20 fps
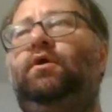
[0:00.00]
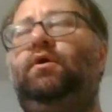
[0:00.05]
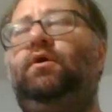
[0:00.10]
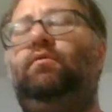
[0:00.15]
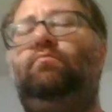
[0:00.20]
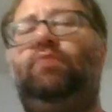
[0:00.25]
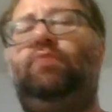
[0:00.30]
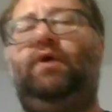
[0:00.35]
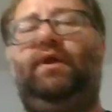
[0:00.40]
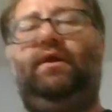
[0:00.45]

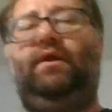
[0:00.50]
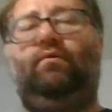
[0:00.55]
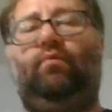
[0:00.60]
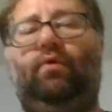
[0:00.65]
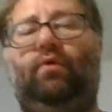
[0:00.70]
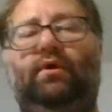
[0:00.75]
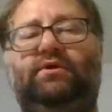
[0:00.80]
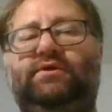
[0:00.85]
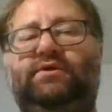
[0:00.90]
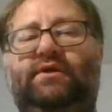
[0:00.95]
But it
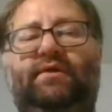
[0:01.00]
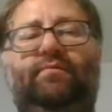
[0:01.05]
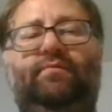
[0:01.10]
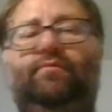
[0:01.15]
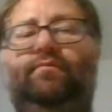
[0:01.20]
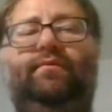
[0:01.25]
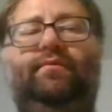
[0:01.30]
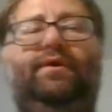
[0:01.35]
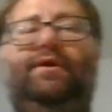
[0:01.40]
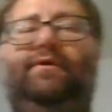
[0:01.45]
works in
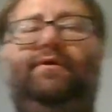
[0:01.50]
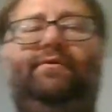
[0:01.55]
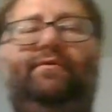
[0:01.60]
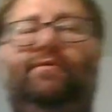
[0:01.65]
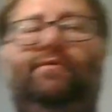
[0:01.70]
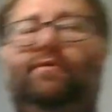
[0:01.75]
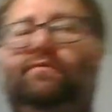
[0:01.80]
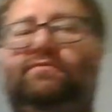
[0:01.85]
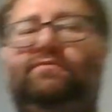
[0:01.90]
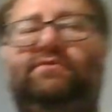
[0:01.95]
MMA
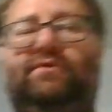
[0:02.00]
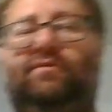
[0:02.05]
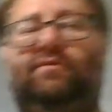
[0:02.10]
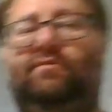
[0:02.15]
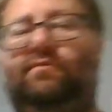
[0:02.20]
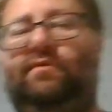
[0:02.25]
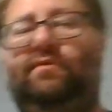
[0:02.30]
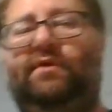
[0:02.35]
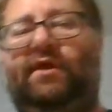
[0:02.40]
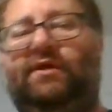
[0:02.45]
gloves,
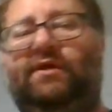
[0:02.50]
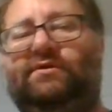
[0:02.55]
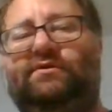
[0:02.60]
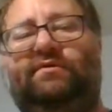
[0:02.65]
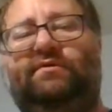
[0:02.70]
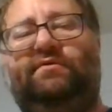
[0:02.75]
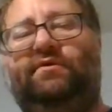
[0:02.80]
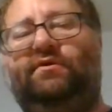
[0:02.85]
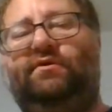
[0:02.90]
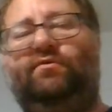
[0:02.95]
so it has
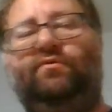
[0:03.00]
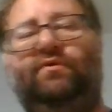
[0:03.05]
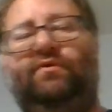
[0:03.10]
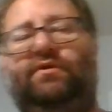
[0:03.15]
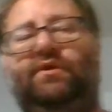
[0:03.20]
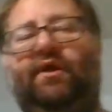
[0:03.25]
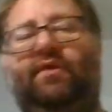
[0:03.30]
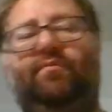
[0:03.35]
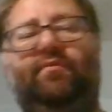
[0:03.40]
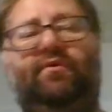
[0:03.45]
nothing to do with the
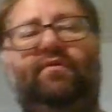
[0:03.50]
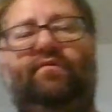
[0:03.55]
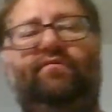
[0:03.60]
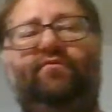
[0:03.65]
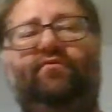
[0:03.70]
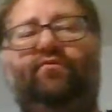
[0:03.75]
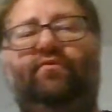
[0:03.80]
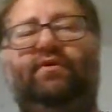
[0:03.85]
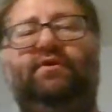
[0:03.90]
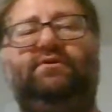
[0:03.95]
taping of
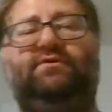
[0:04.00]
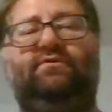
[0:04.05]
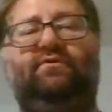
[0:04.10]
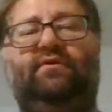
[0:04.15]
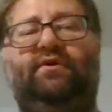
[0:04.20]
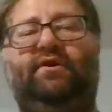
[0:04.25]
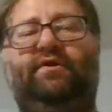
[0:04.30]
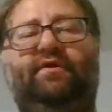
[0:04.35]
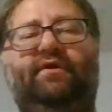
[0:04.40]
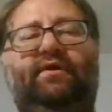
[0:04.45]
your wrists
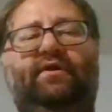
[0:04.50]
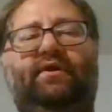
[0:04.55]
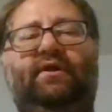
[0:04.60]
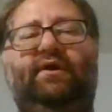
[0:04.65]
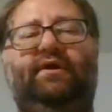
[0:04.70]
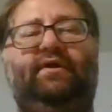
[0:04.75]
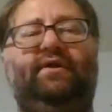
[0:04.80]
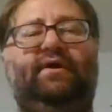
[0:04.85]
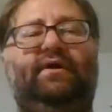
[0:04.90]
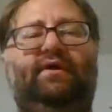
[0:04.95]
or anything
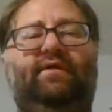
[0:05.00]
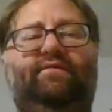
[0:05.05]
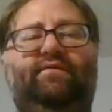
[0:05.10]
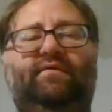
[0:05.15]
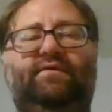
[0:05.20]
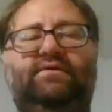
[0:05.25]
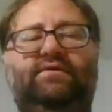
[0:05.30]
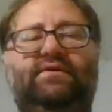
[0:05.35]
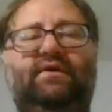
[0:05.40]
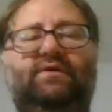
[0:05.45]
like that. If
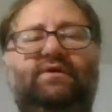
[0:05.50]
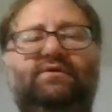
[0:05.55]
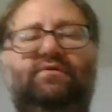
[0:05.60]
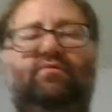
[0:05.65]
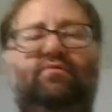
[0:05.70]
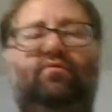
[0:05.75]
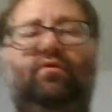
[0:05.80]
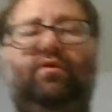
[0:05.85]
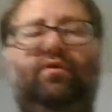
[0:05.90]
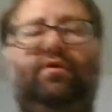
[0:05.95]
it
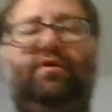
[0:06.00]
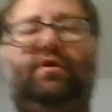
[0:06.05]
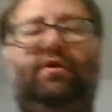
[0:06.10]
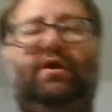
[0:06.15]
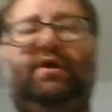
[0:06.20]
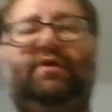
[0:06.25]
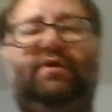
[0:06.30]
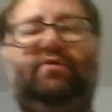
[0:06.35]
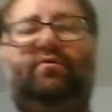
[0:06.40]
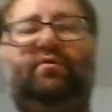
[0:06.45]
doesn't work, you're
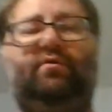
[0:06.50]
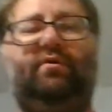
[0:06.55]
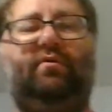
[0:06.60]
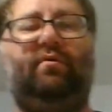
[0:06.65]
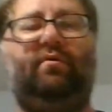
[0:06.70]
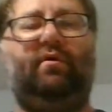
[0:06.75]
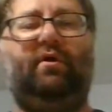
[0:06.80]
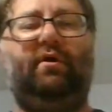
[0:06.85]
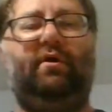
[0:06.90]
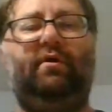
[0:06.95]
not doing it
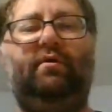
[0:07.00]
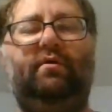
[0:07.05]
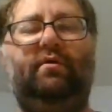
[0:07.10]
right.